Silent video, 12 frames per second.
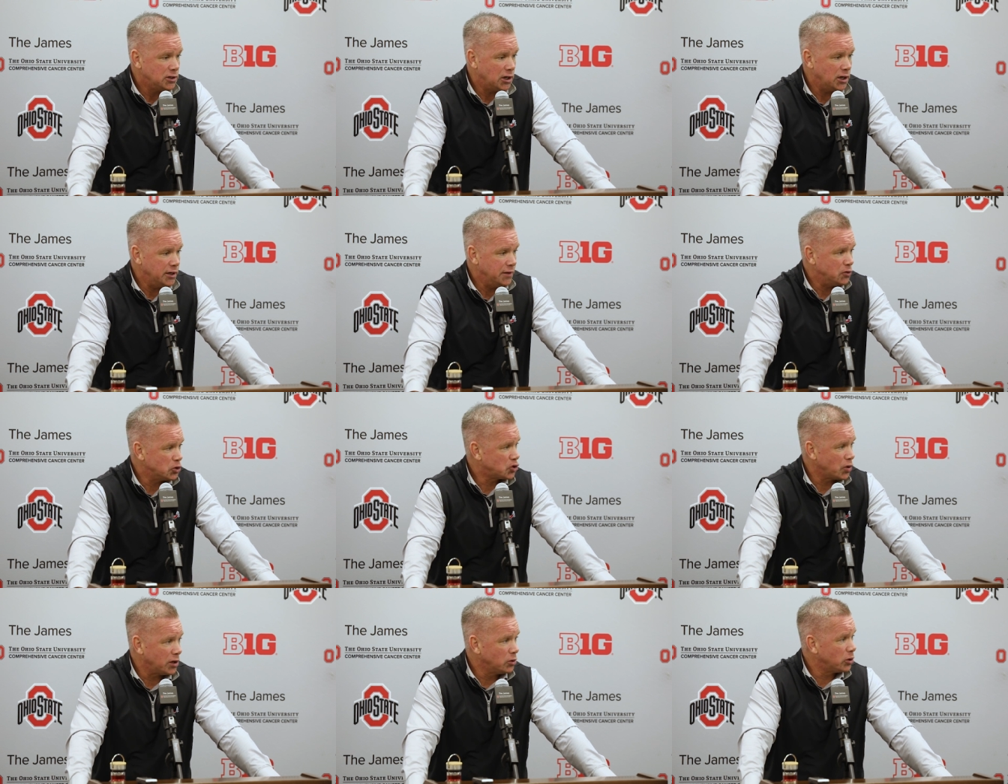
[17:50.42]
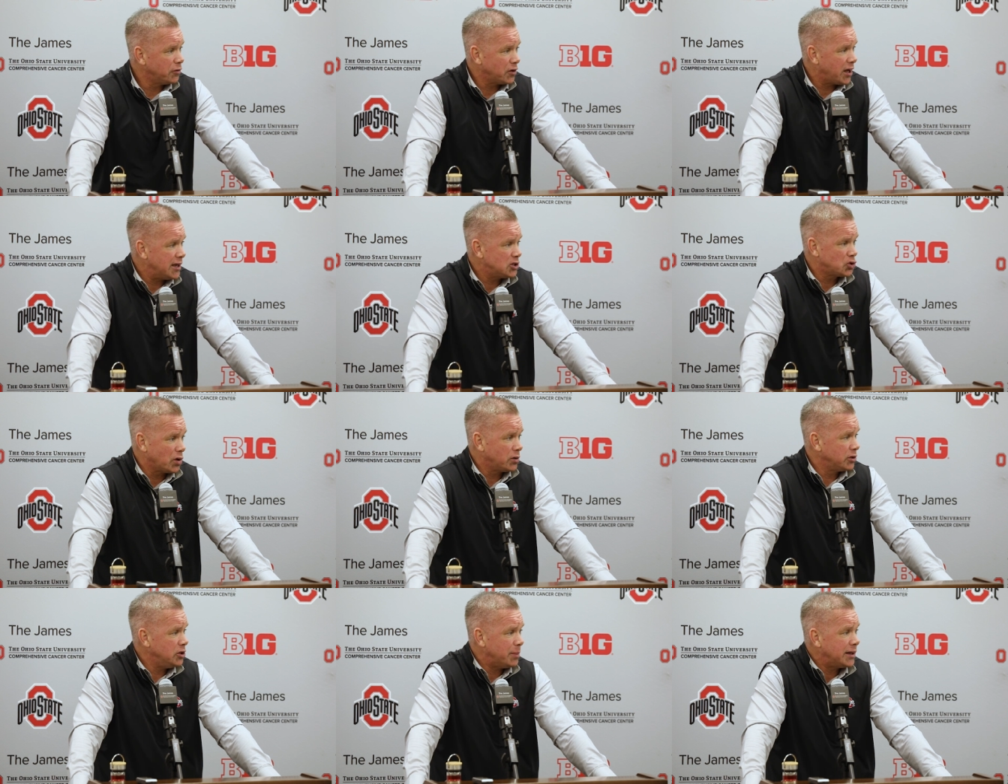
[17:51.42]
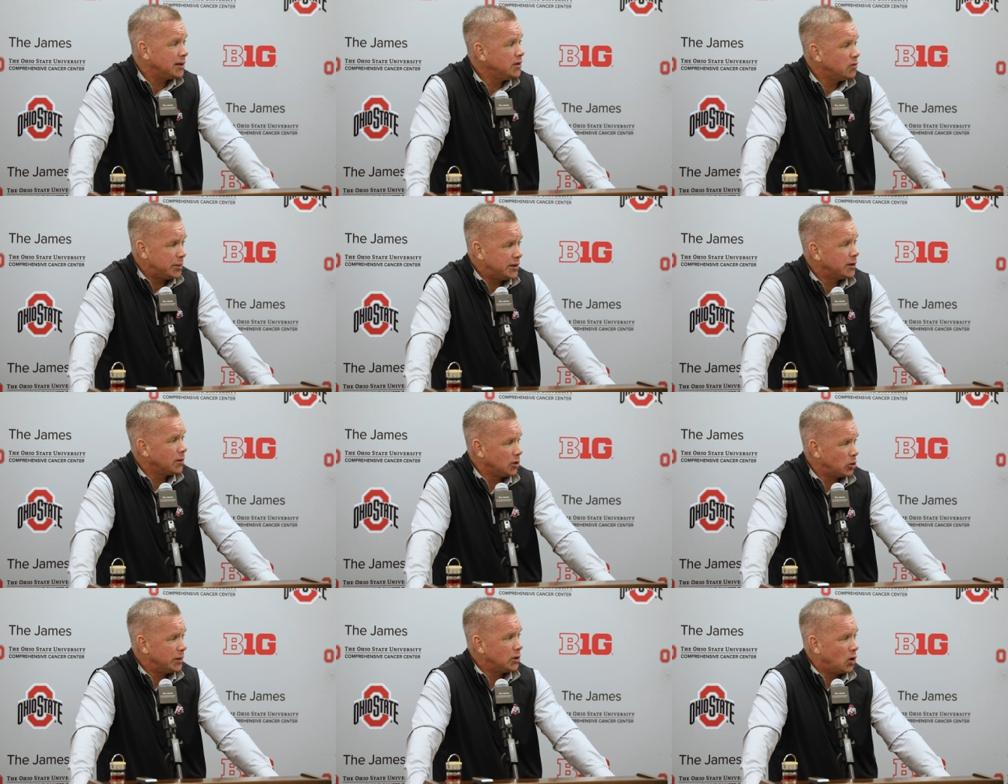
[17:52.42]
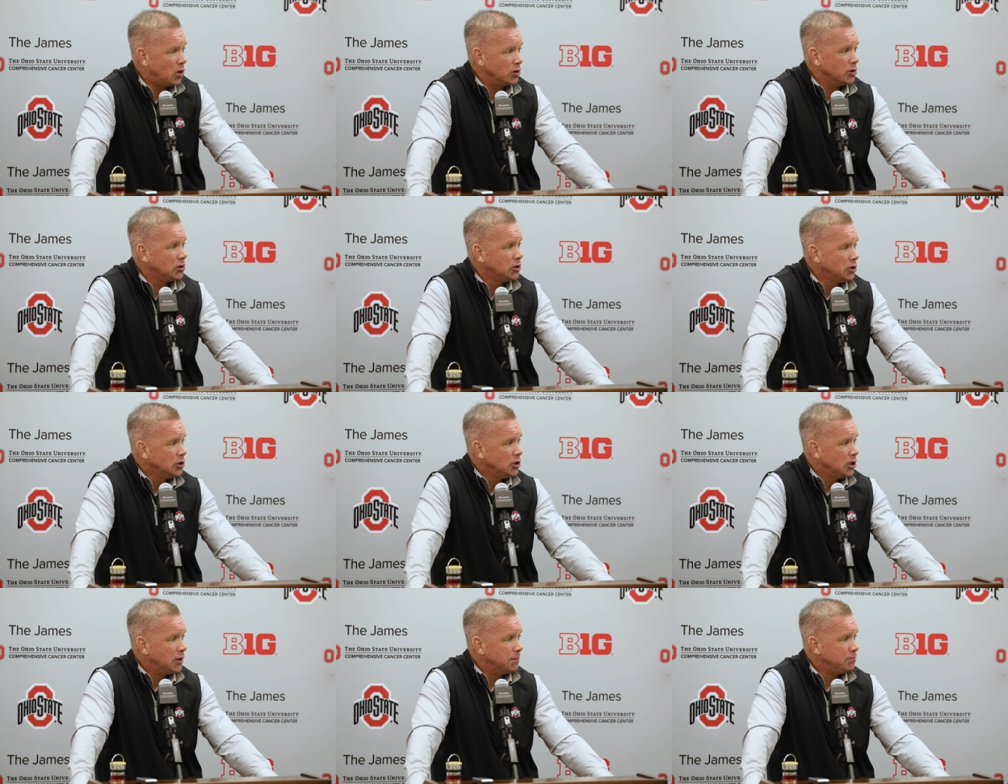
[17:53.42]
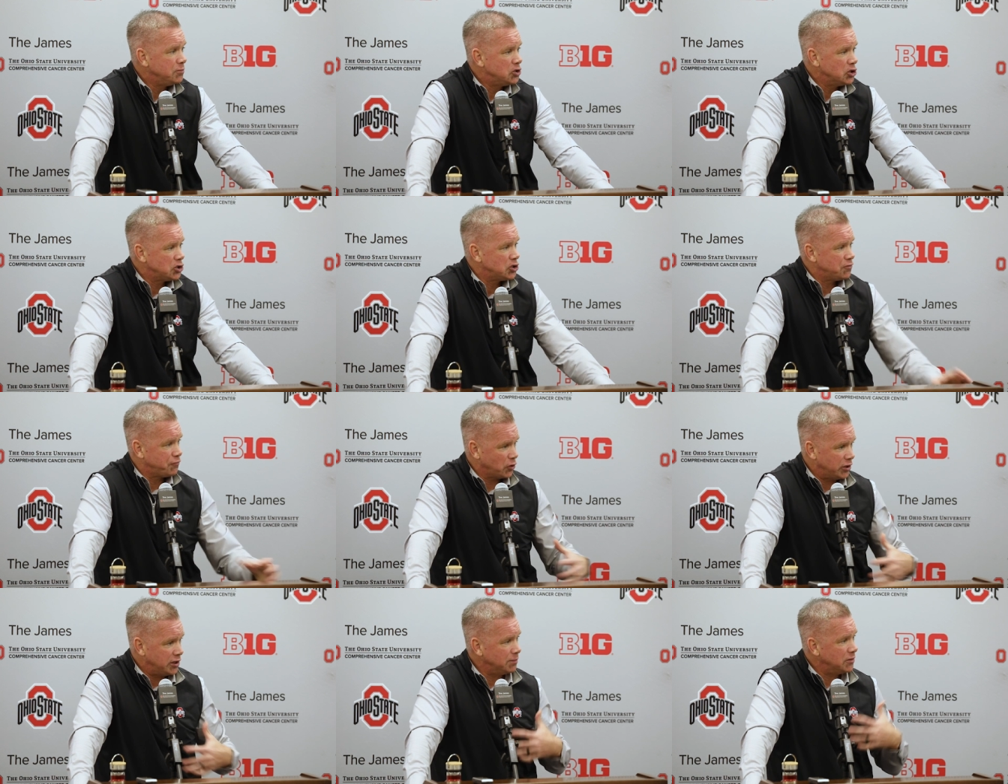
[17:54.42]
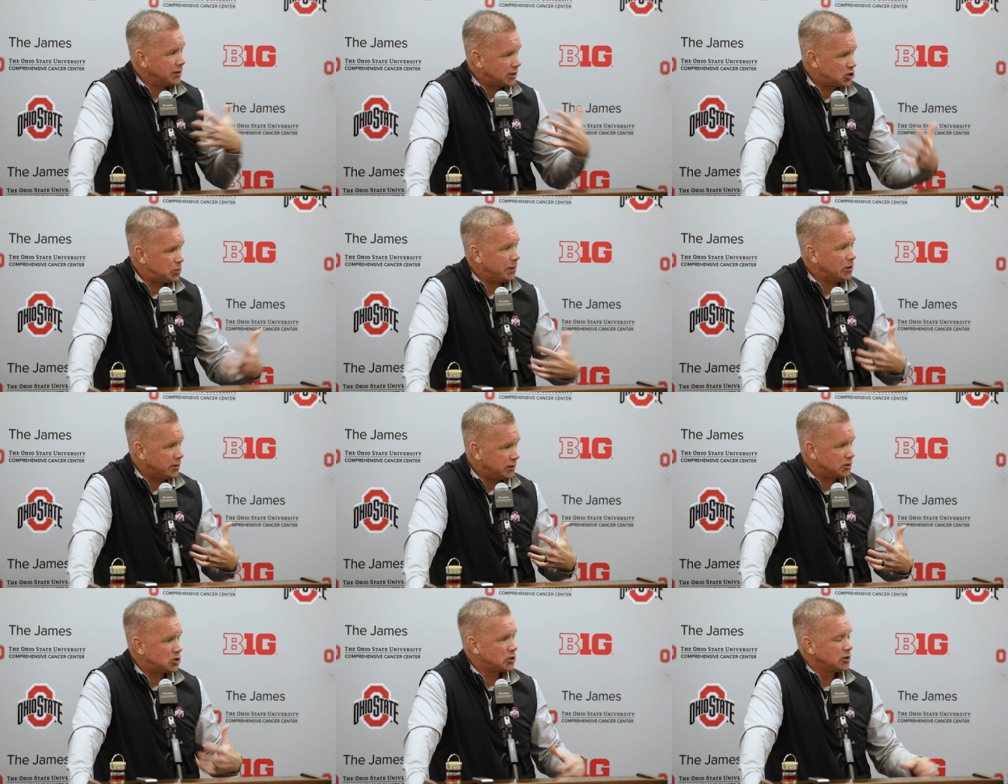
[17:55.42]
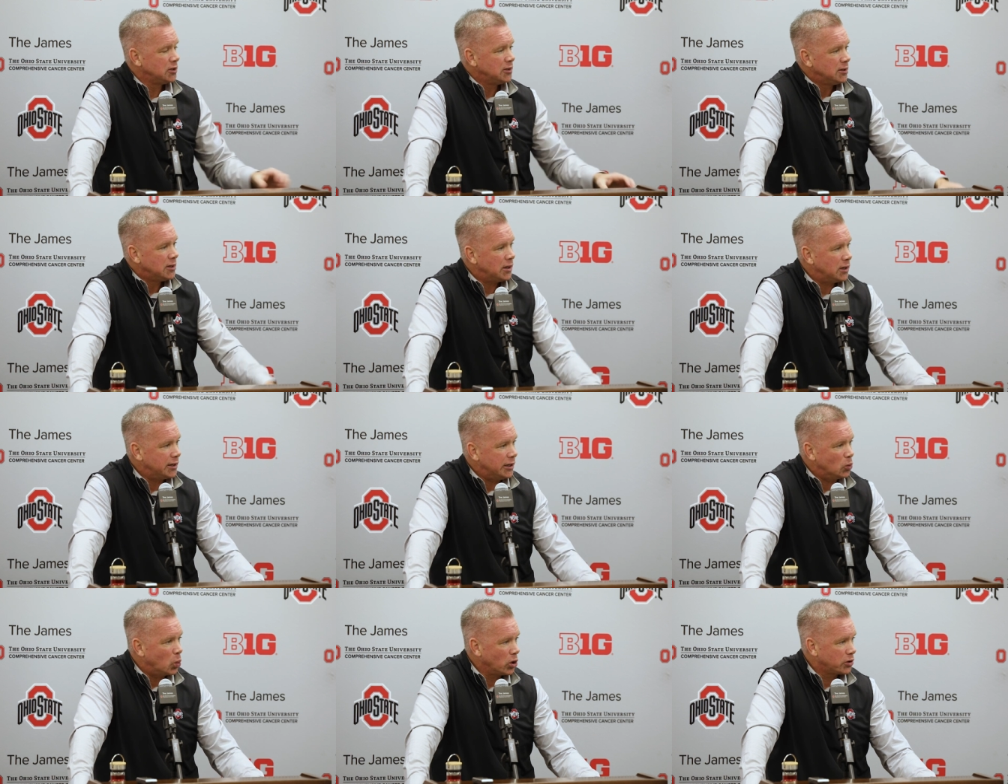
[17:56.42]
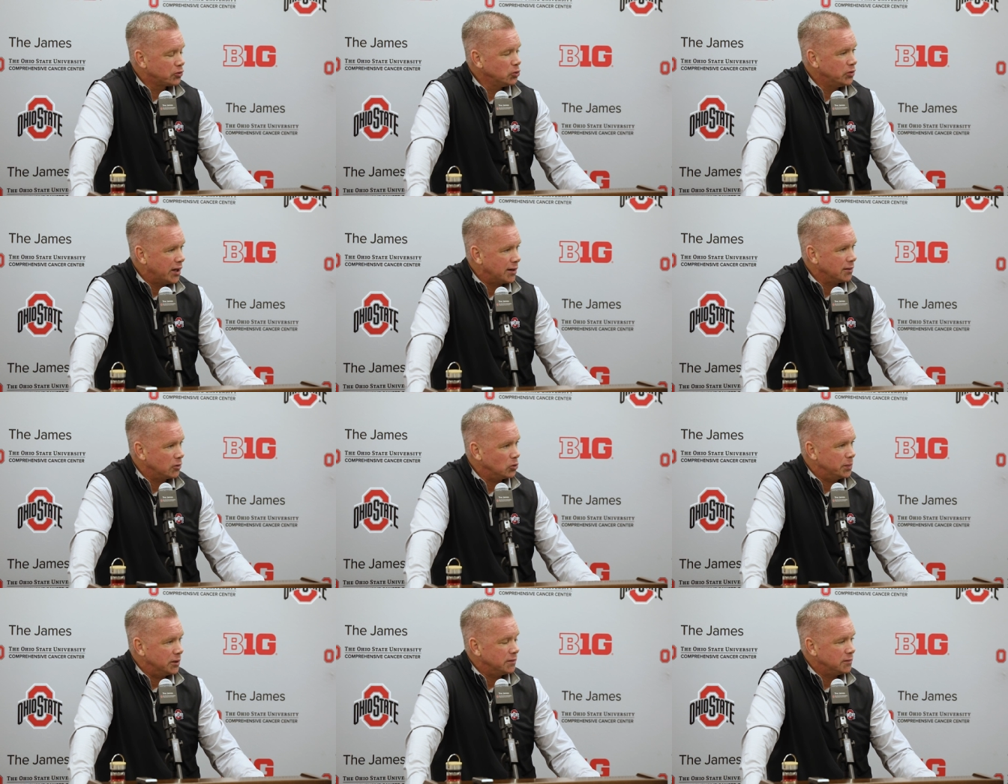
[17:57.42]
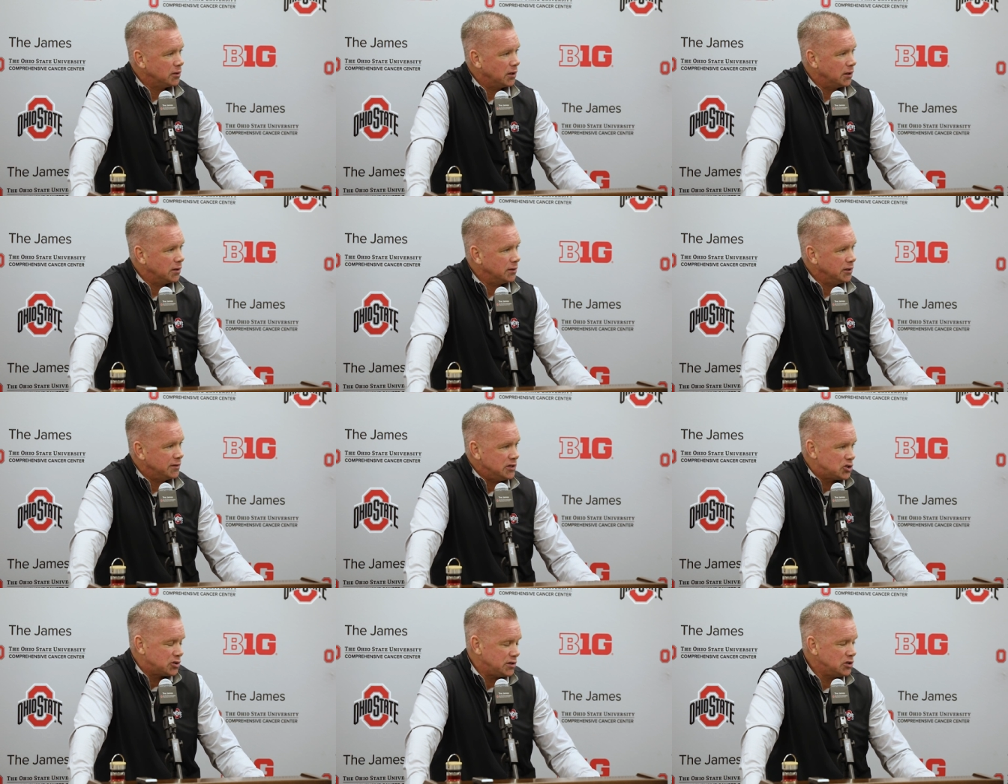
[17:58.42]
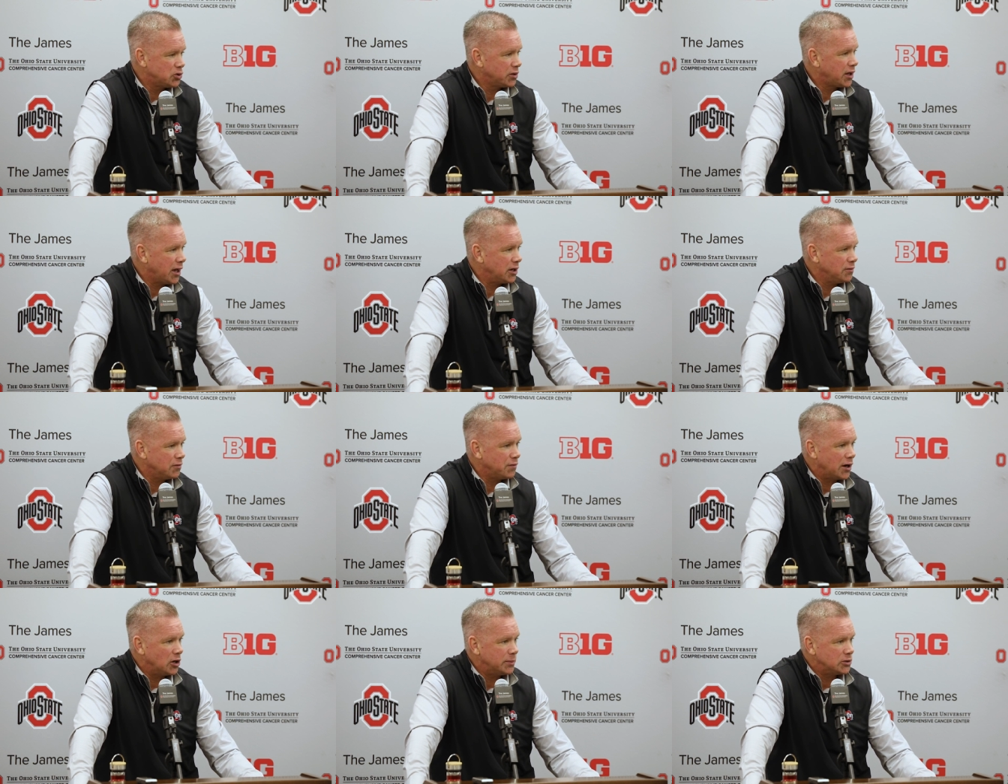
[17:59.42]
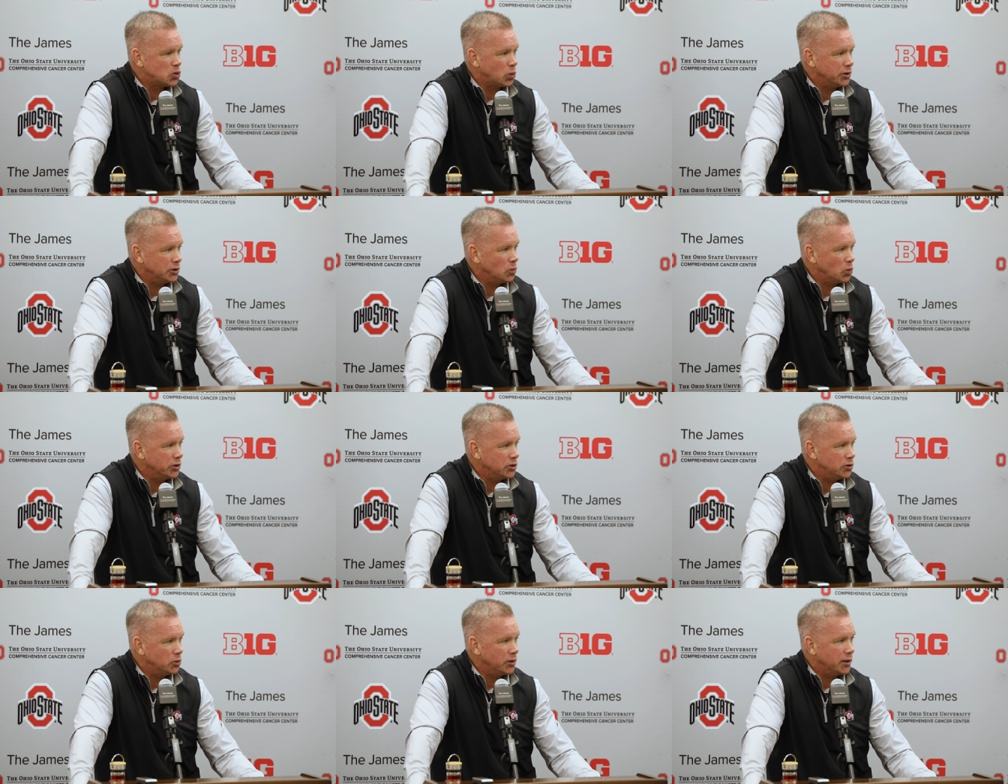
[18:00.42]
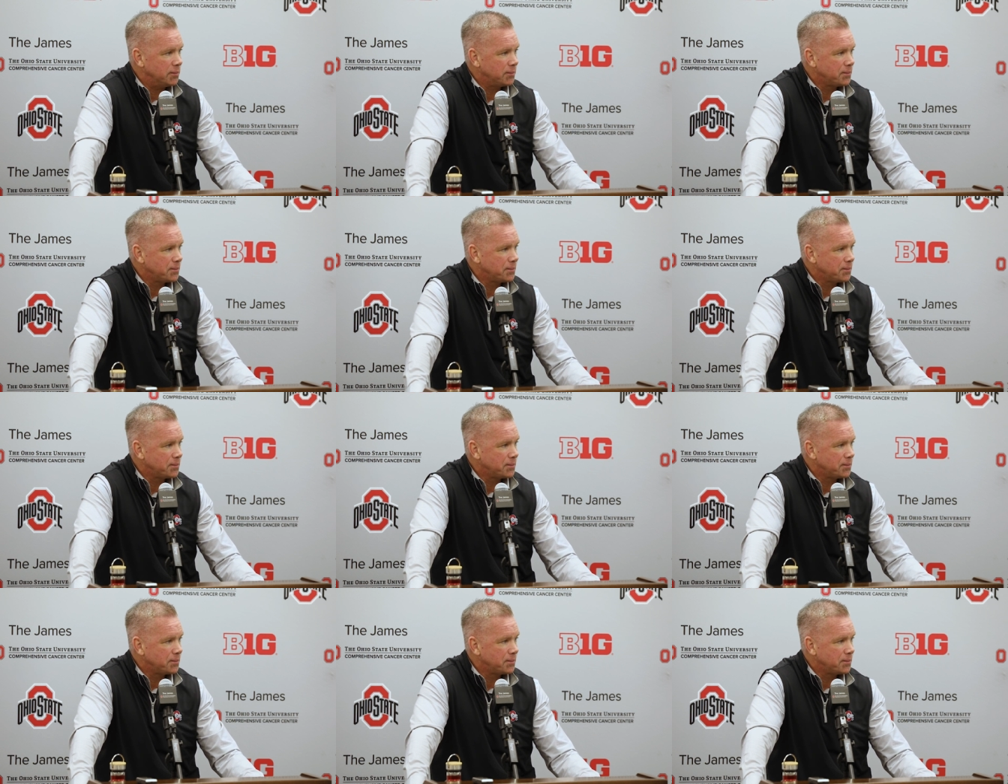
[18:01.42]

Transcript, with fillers: Uh, if you're struggling, or if a guy's struggling, you might leave him in there a little bit longer, um, just for him to experience uh, and work through that a little bit. Uh, these these are the kind of environments where you where you do that.